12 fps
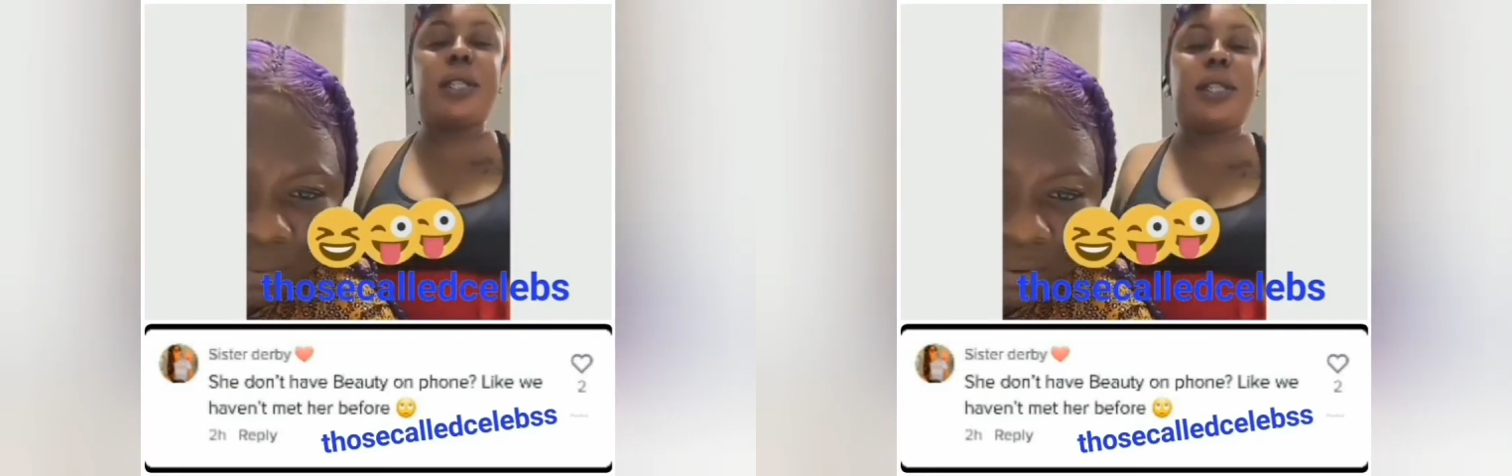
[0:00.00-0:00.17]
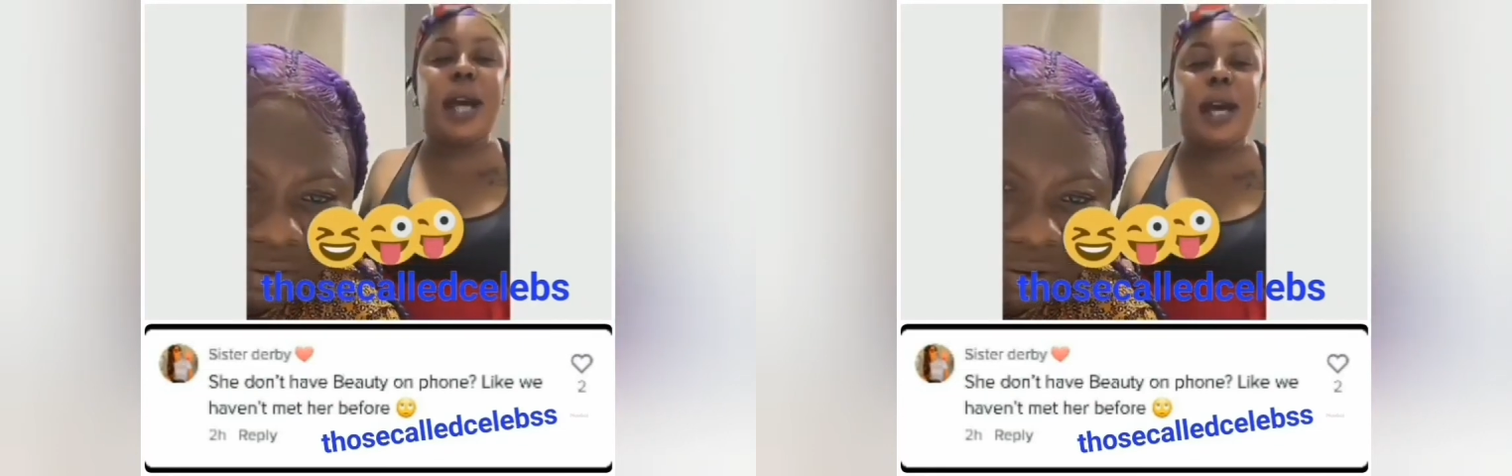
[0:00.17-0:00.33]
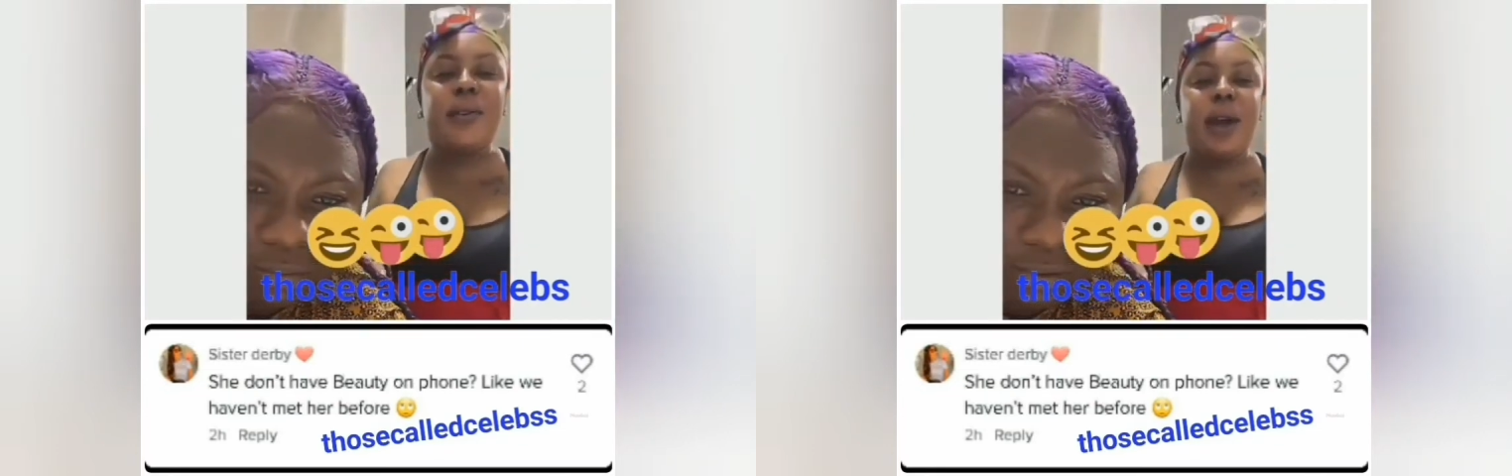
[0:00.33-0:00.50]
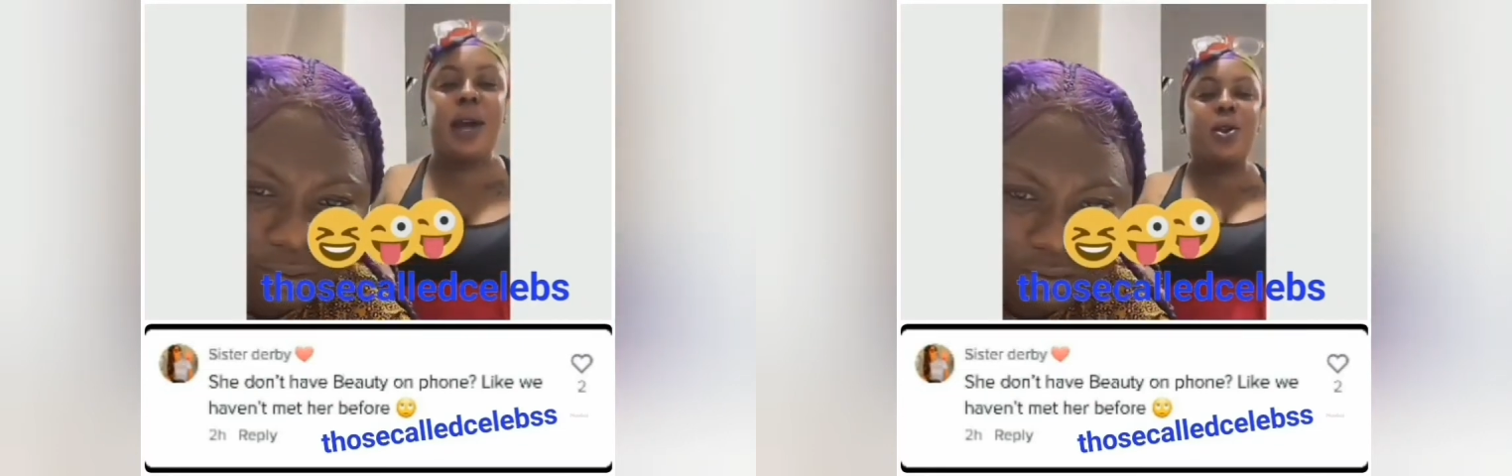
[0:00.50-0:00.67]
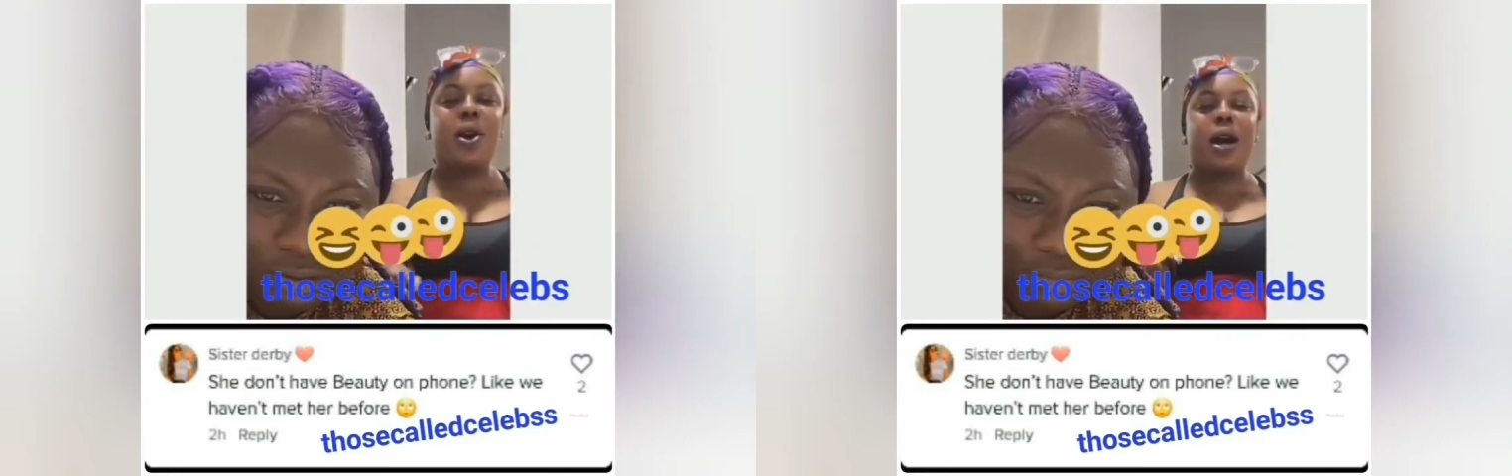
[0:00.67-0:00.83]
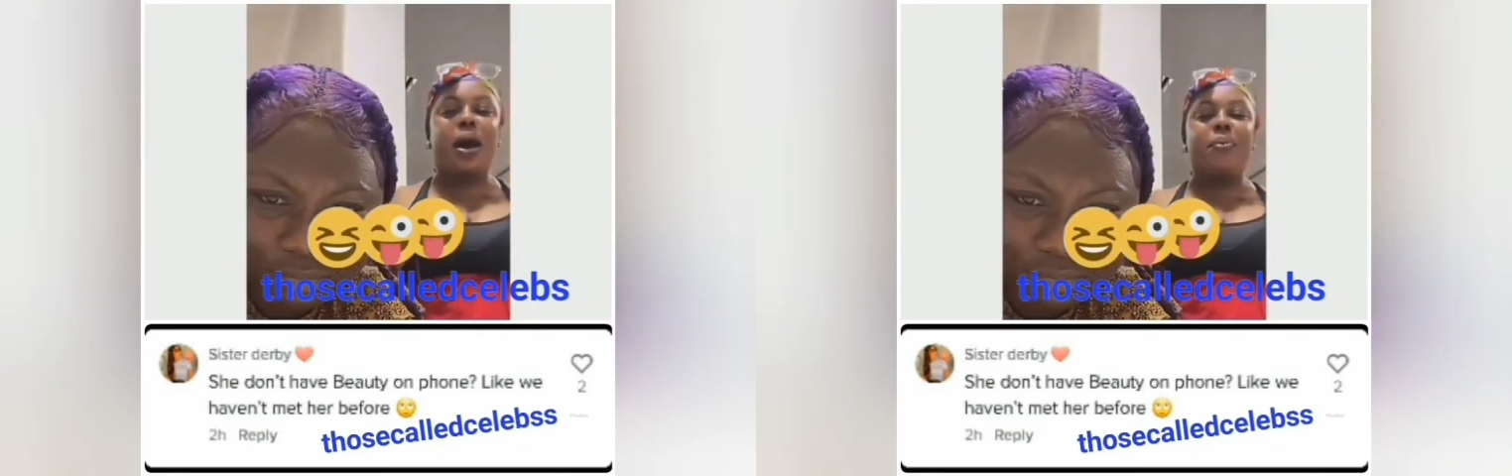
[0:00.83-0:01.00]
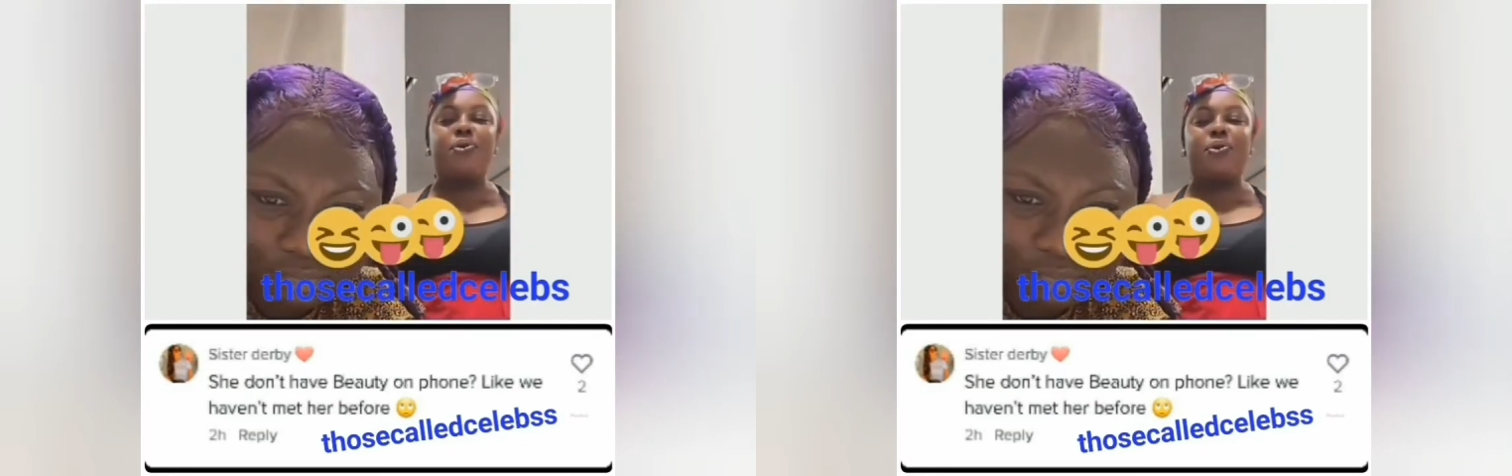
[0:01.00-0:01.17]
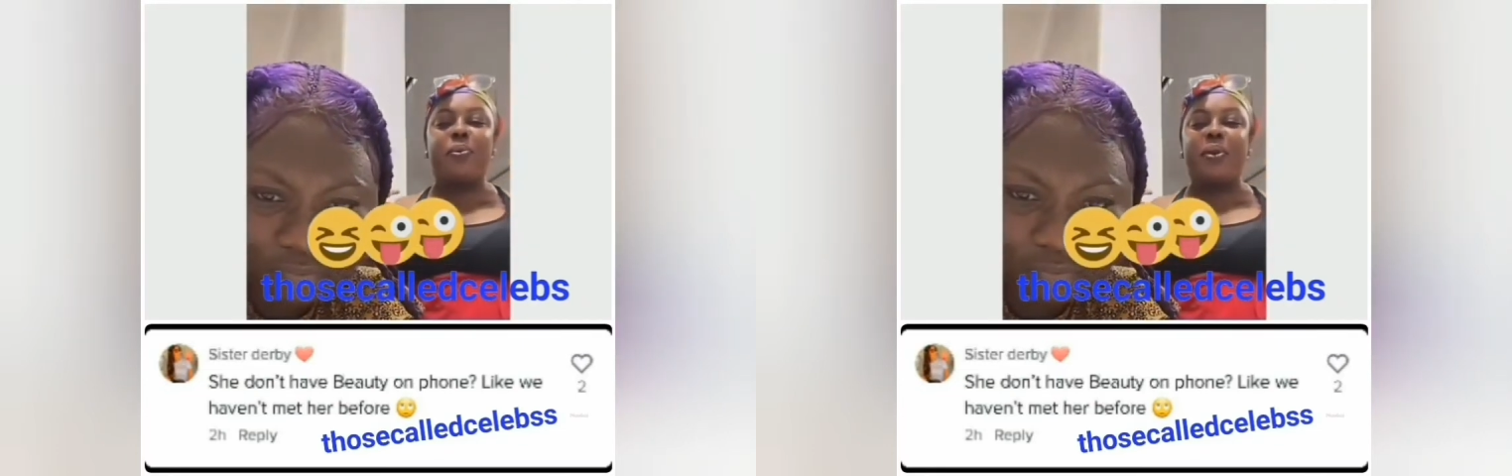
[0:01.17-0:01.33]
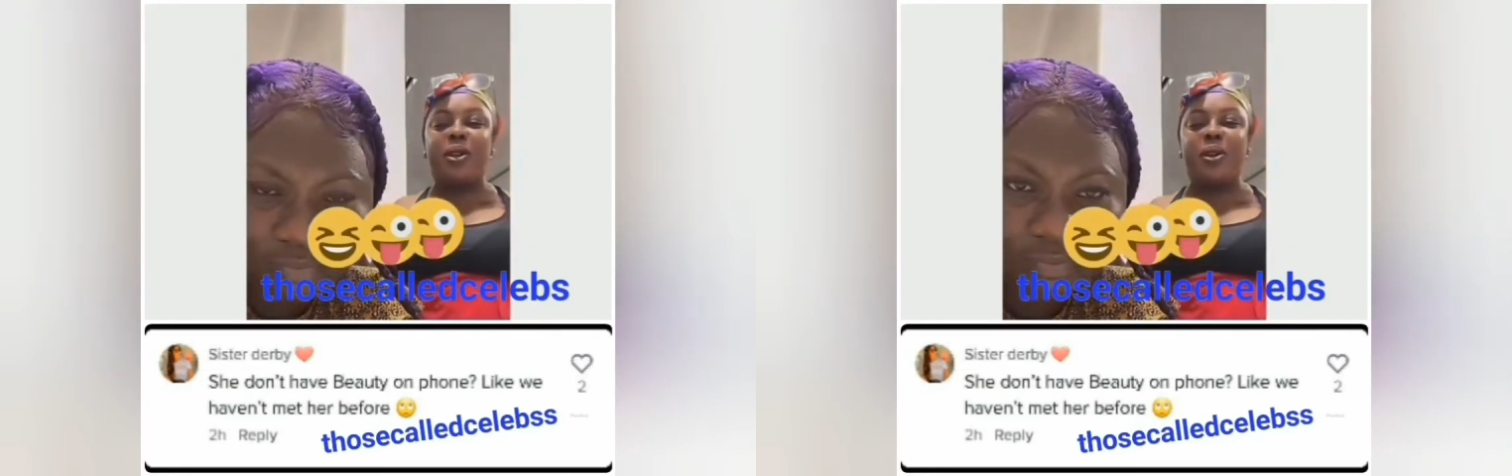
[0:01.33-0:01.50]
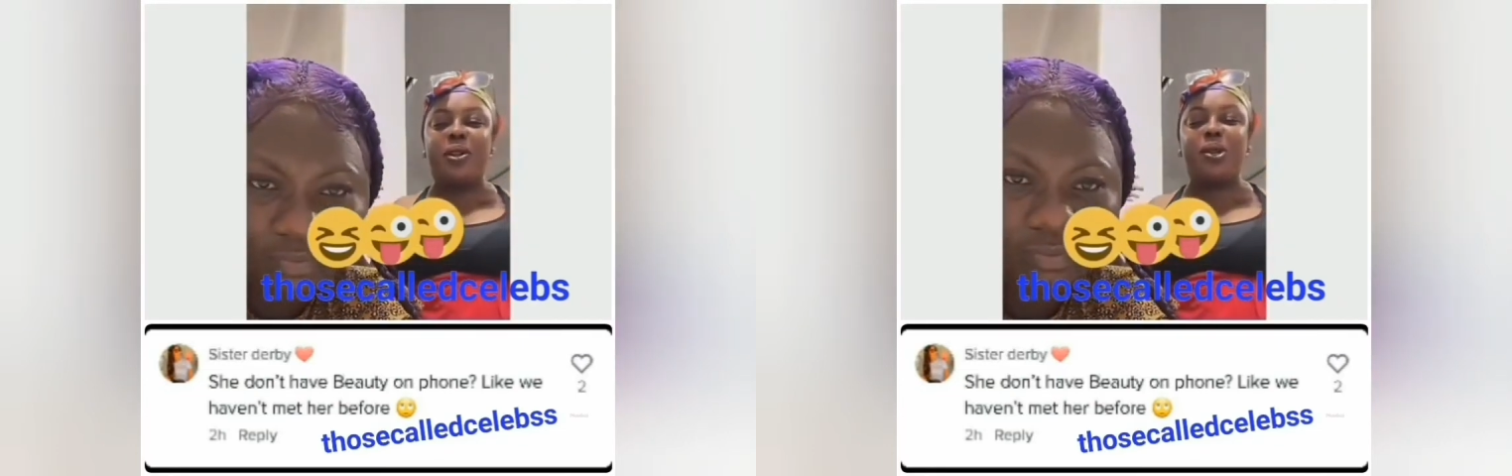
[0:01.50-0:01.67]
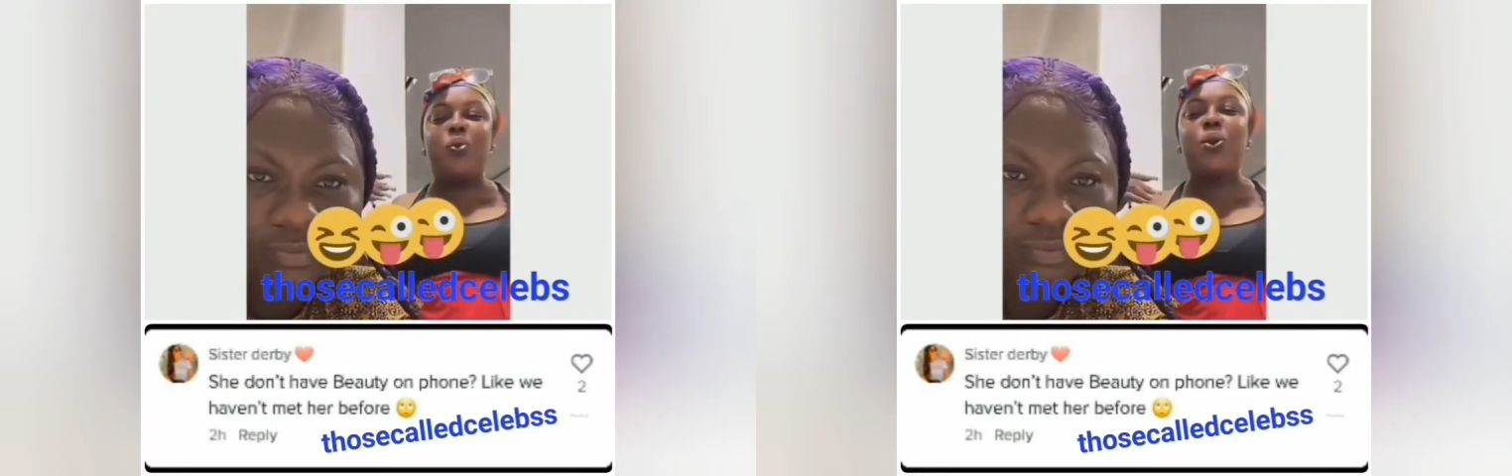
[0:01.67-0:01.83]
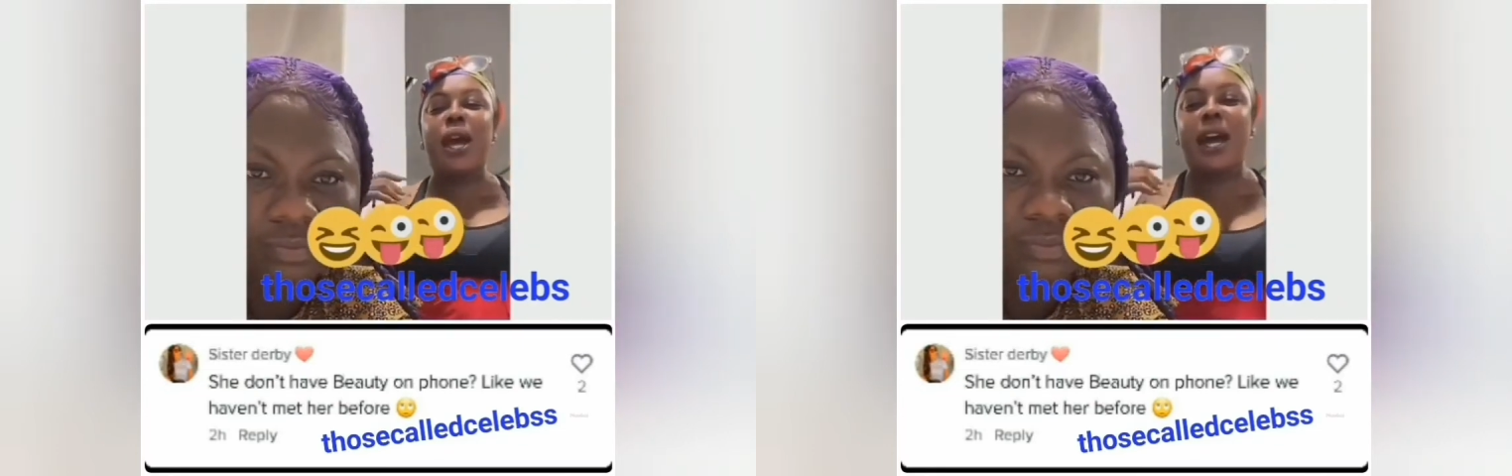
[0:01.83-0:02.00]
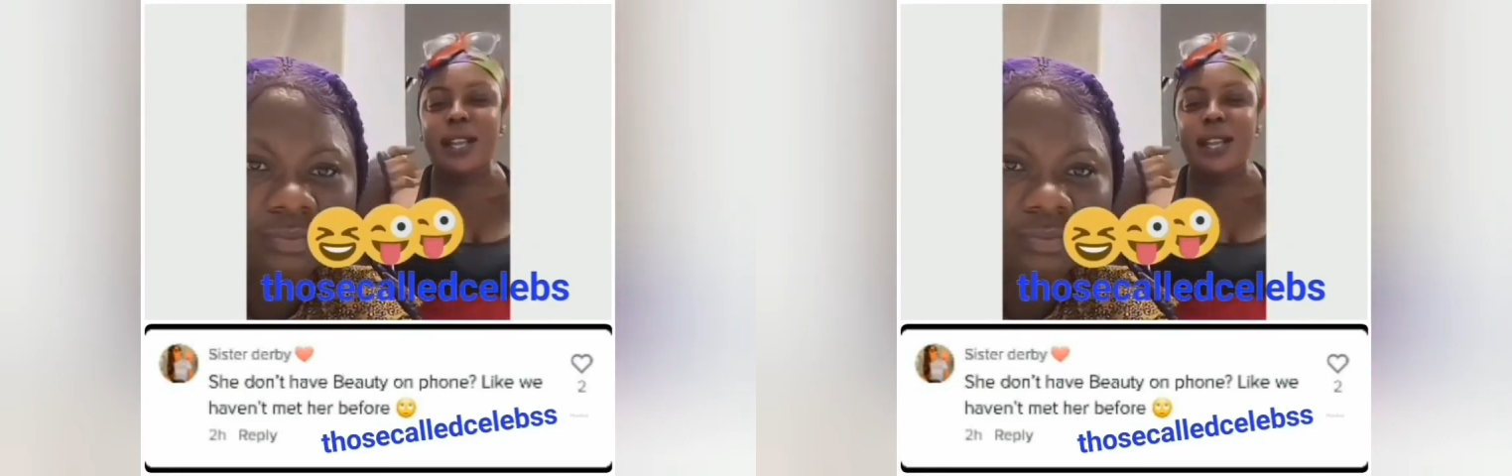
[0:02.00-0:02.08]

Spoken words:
She knows she's not beautiful, and then you